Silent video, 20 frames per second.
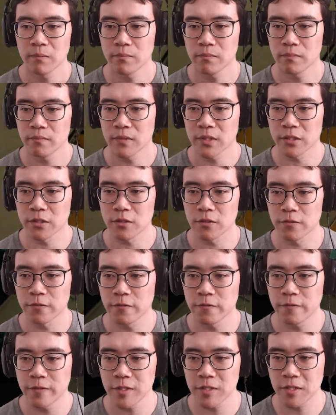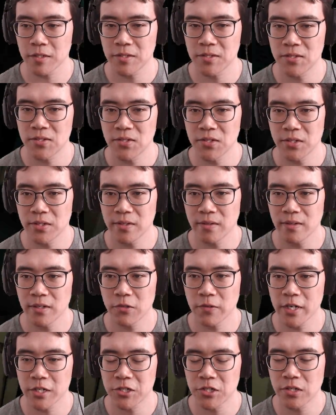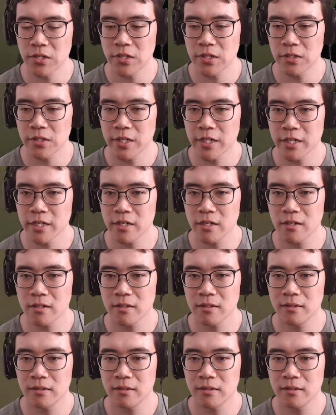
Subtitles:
Little physics interaction thing there.